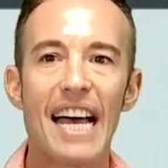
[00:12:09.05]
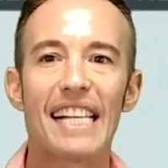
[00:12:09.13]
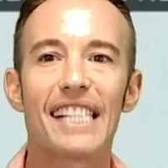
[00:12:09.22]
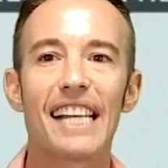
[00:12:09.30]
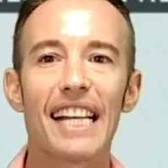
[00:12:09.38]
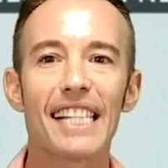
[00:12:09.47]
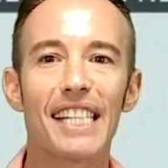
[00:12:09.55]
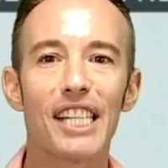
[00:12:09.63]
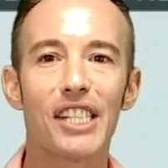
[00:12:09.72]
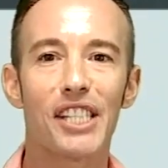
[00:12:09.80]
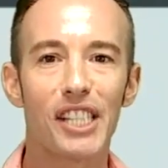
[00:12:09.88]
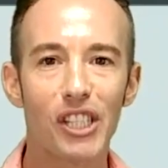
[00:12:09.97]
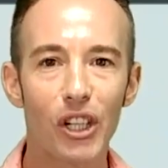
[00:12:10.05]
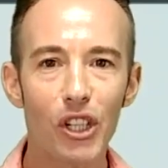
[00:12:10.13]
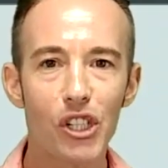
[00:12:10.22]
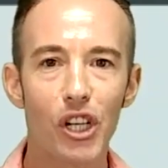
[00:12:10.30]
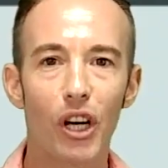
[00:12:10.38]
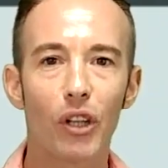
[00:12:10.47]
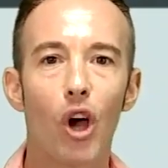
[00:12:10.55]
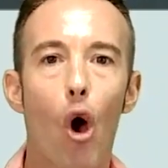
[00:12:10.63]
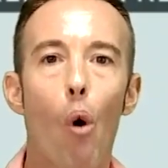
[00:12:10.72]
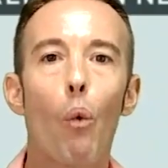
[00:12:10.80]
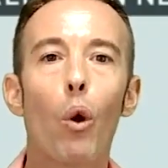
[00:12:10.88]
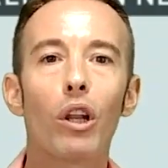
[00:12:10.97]
that this discussion
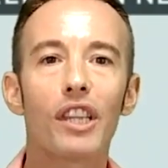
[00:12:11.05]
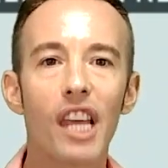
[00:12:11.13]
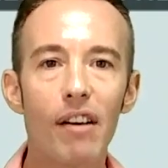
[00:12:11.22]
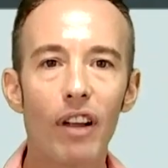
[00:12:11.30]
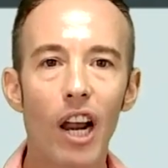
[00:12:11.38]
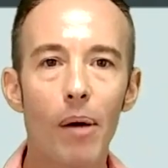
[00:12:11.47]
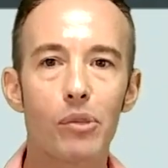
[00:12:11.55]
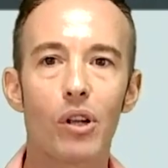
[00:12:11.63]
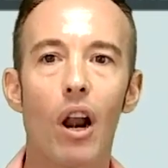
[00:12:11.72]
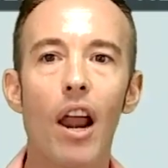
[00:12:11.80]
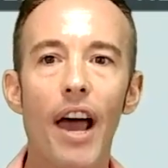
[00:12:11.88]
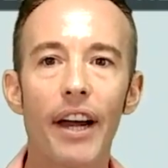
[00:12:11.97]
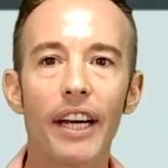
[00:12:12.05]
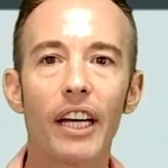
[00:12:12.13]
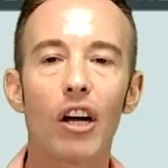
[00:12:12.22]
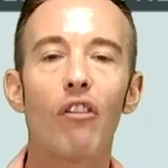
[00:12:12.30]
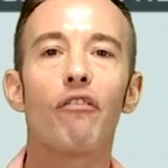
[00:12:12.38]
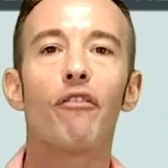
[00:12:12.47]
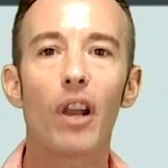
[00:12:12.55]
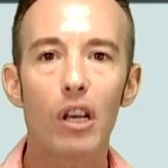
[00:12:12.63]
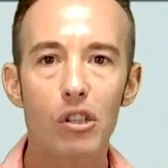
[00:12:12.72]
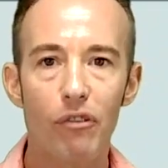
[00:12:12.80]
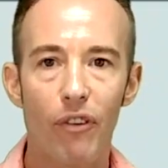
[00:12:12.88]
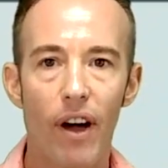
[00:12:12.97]
will develop the learning of
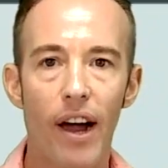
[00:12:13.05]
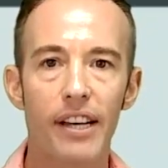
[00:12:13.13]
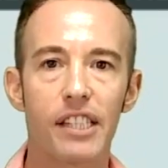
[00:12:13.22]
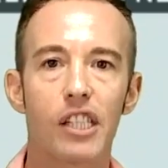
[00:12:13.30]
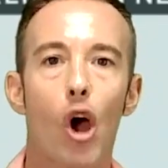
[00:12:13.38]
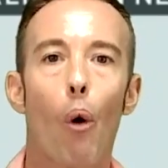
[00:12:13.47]
philosophers,